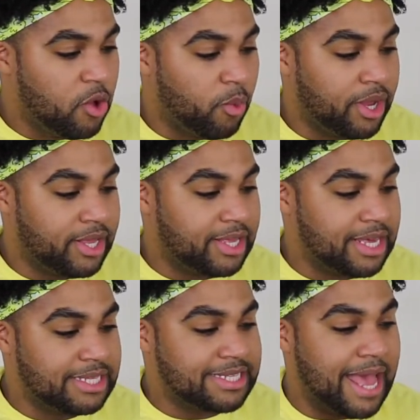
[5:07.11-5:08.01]
what
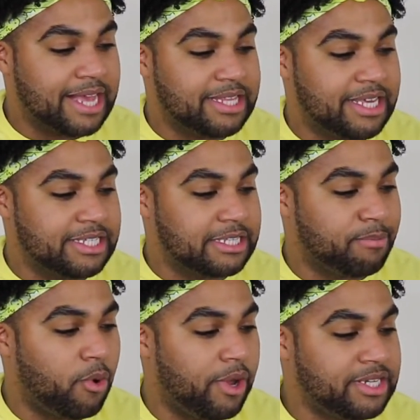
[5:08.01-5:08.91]
exactly is
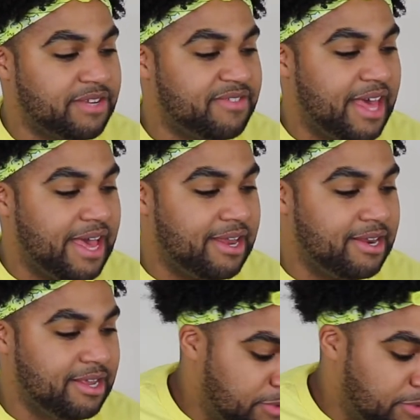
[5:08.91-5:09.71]
the point of that?